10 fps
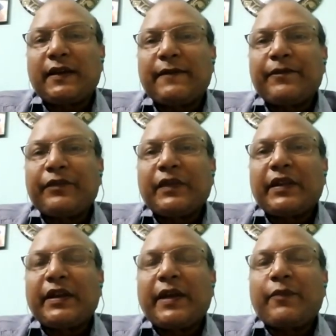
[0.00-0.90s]
the dipoles
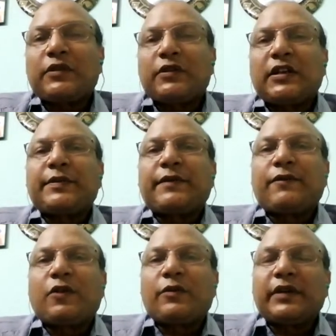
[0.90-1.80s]
has been formed.
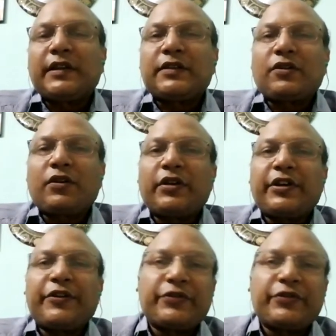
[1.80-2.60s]
It's called induced.